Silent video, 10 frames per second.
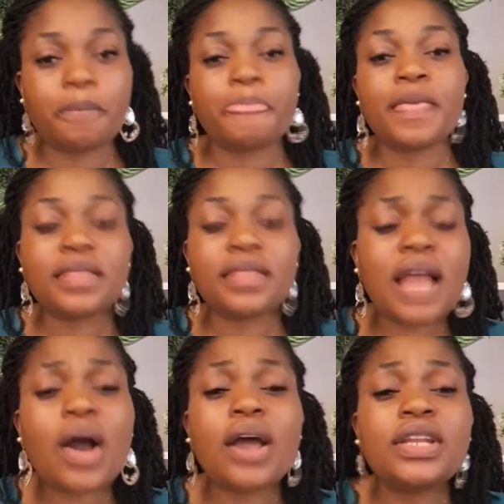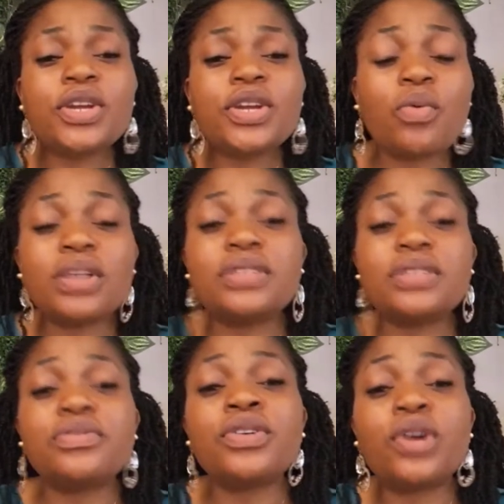Now, do you know what even
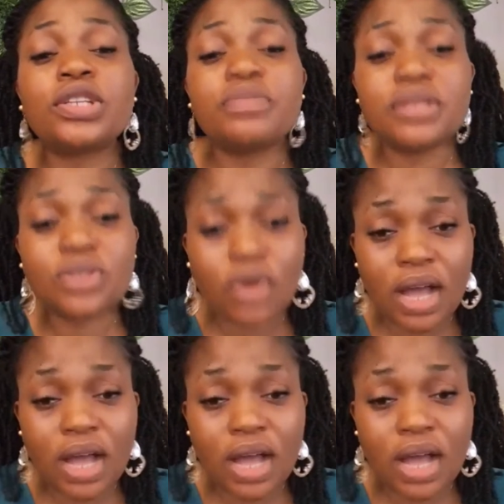got me stuck?